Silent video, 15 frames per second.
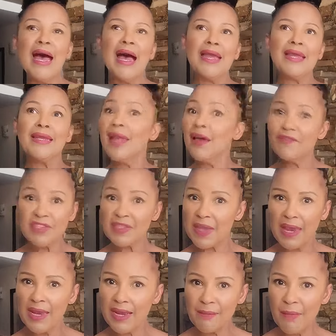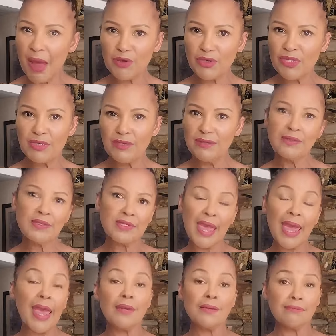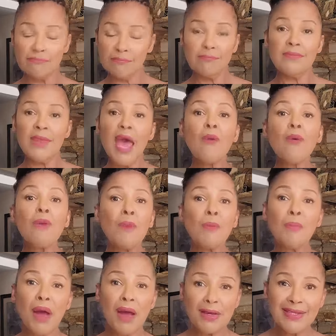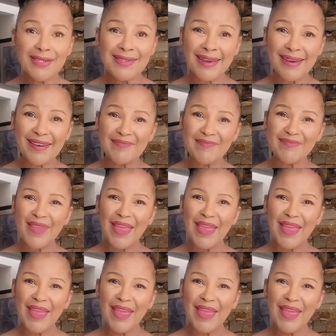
I love scaling mountains, and now I'm a pastor.